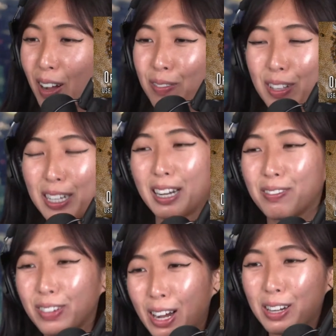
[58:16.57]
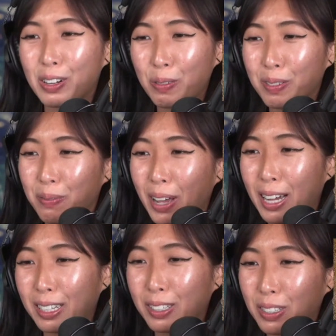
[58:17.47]
I'm like I'm not going
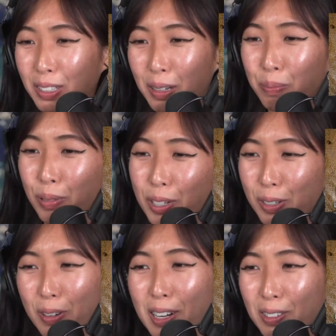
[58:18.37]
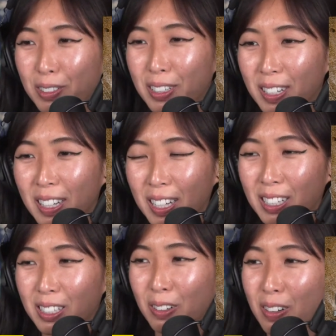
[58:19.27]
back to like pre ground.
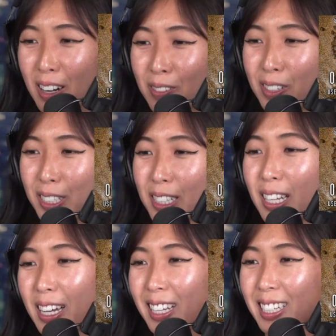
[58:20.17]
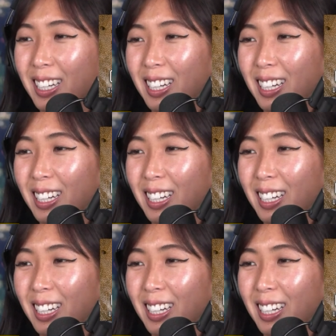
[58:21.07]
So I really like